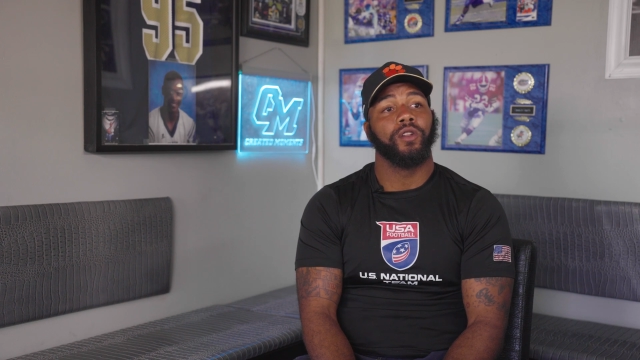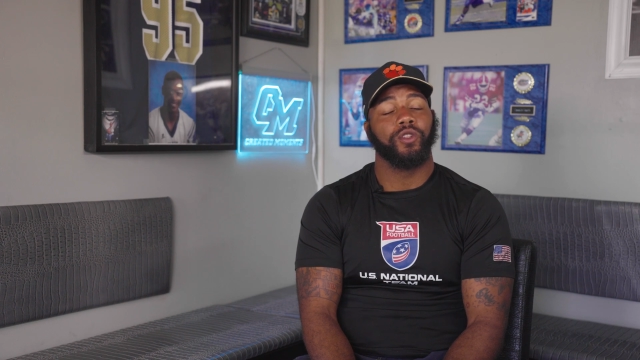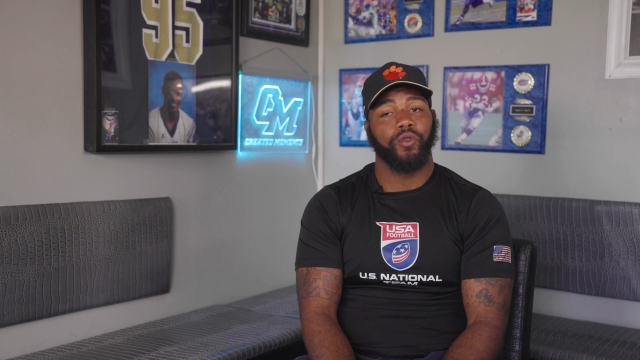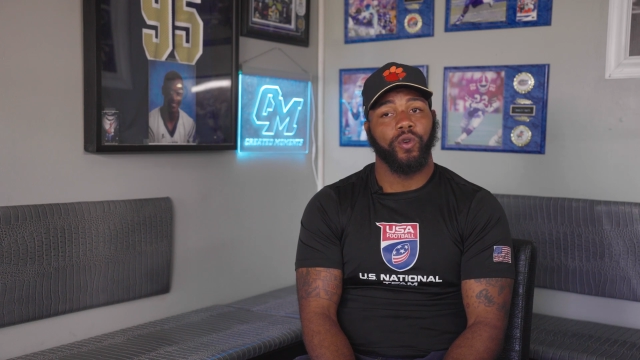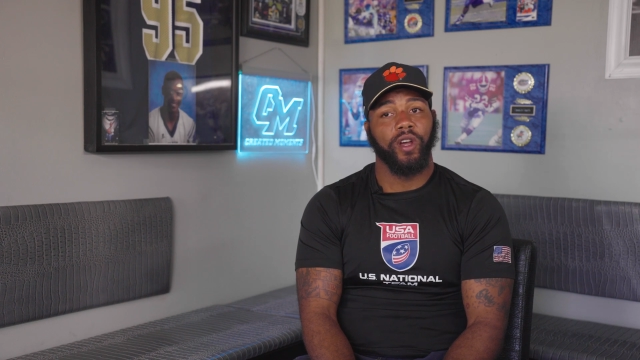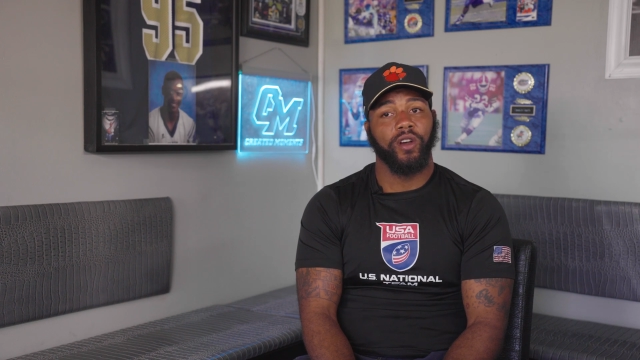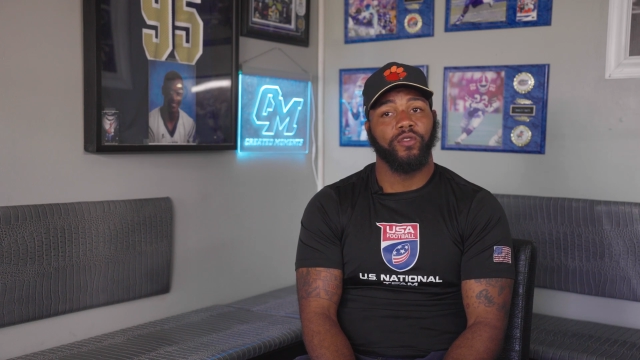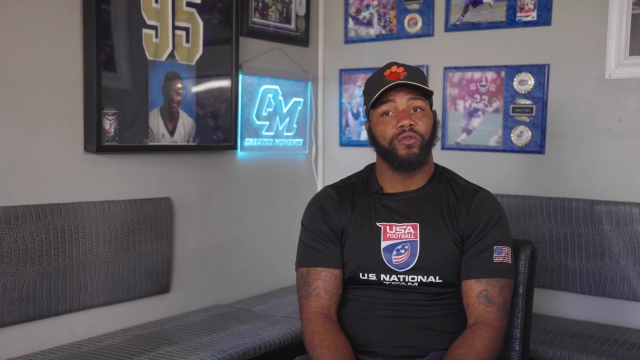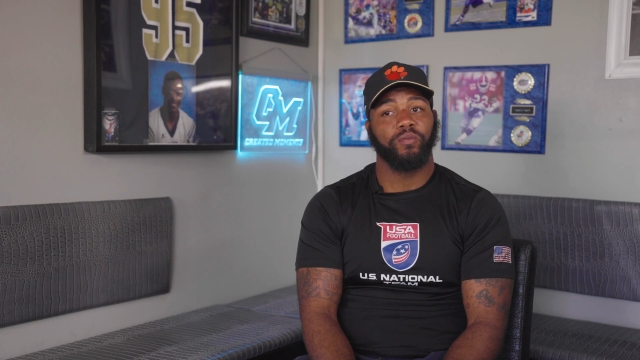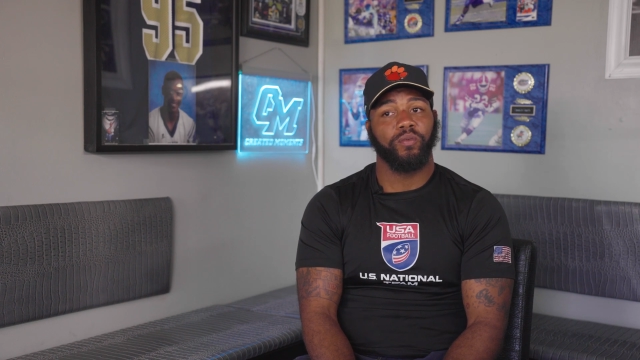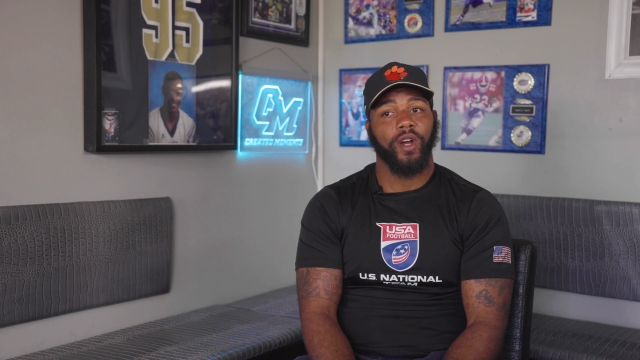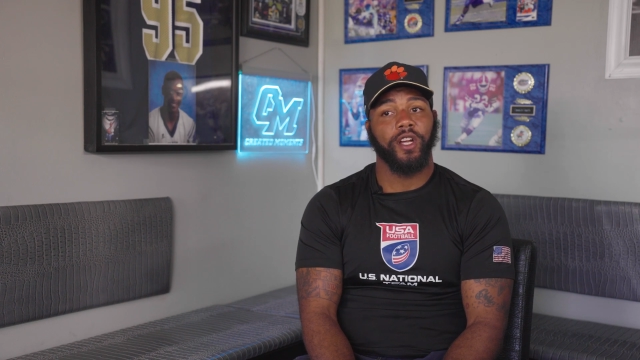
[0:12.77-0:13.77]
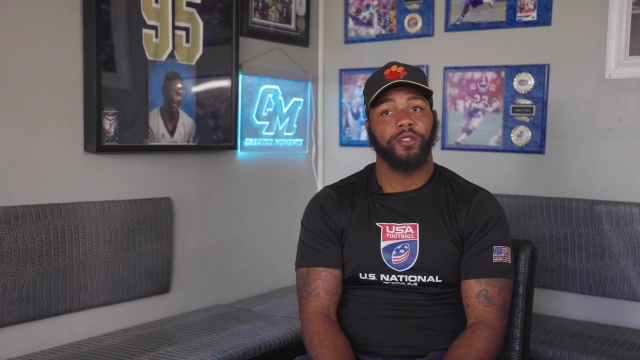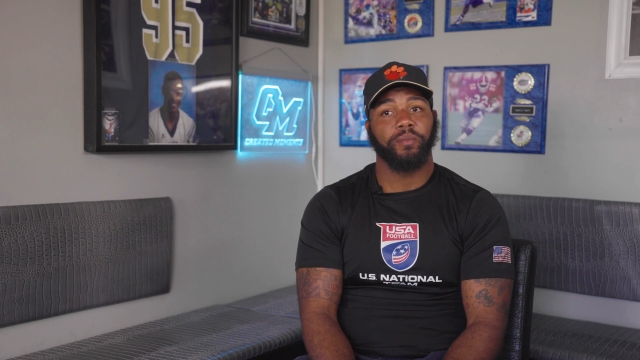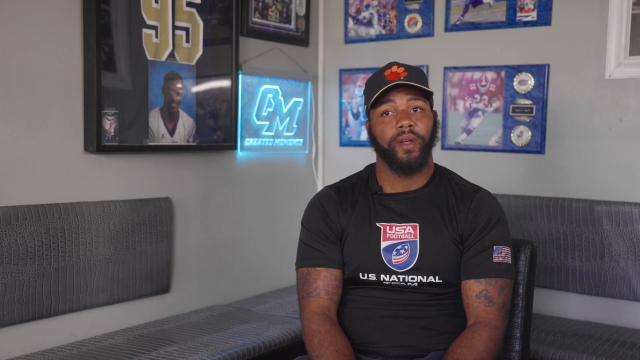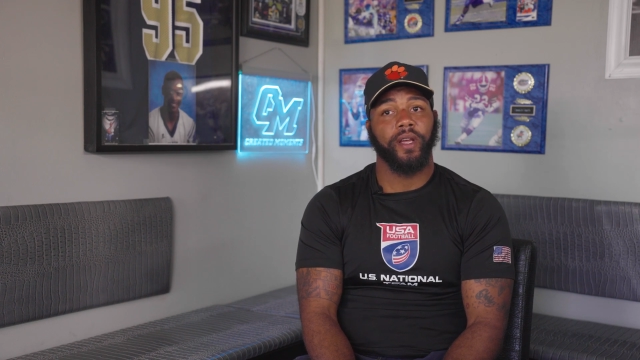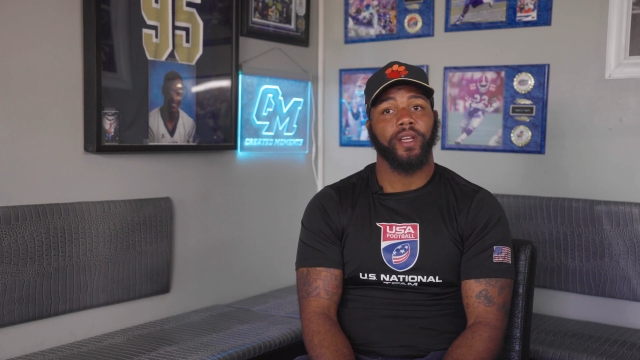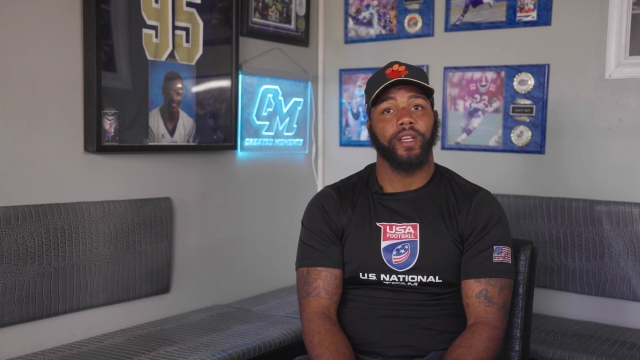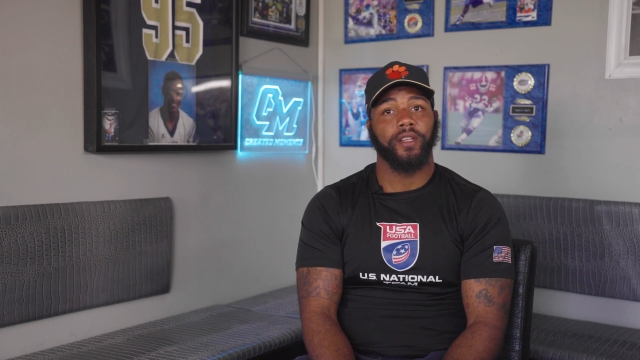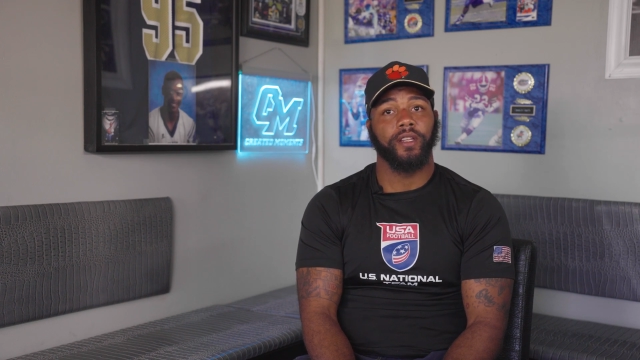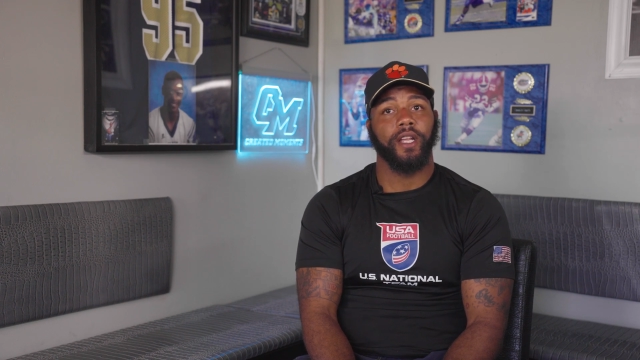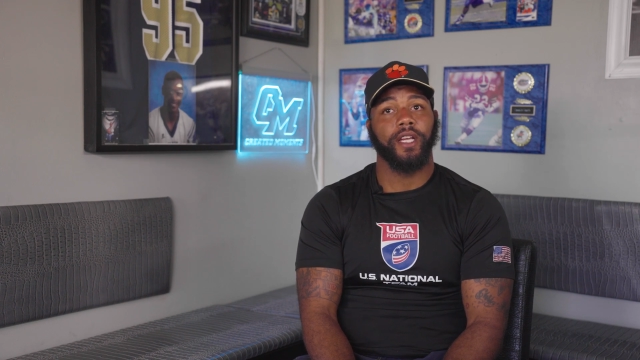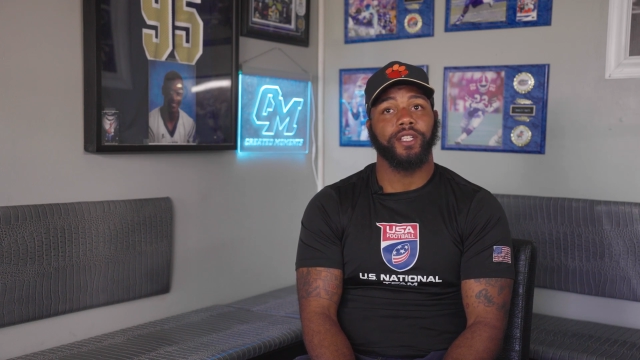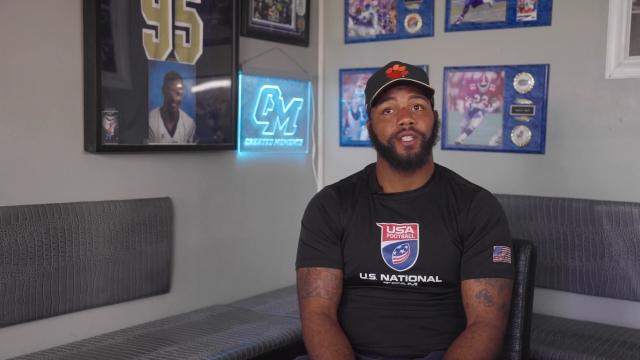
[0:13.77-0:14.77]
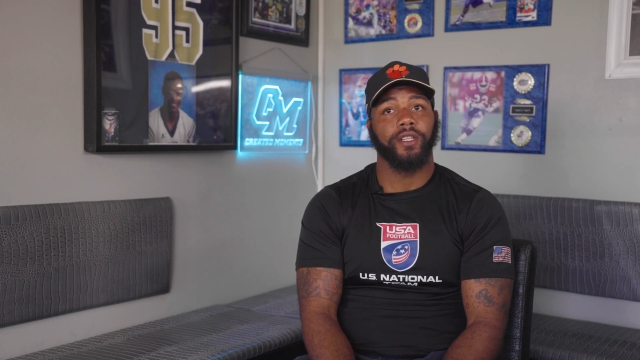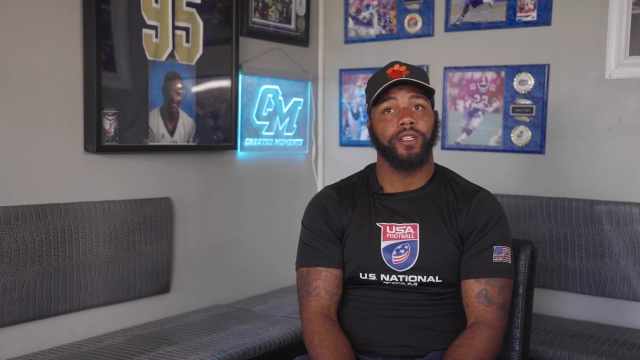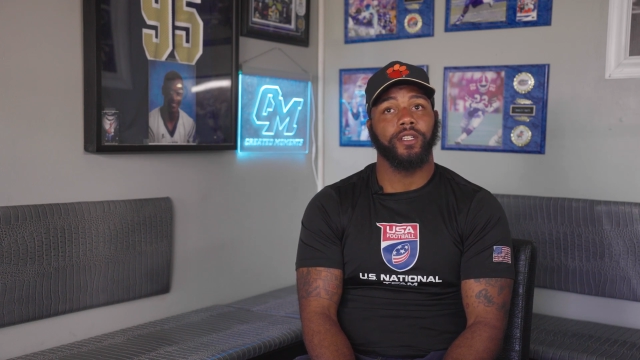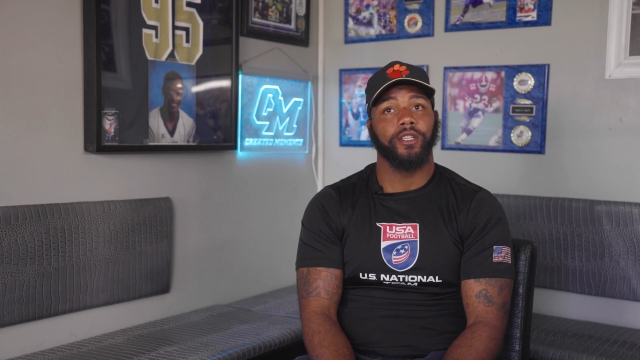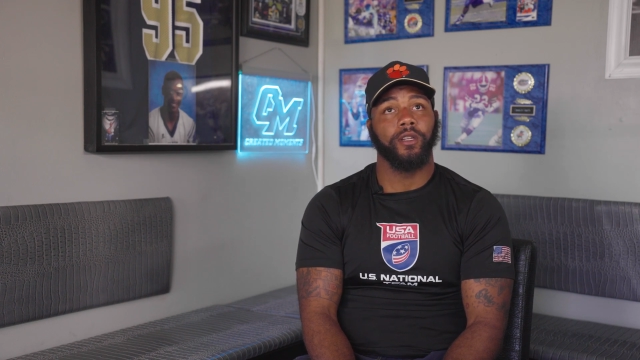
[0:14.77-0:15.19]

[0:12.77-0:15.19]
Twelve prospect in the nation,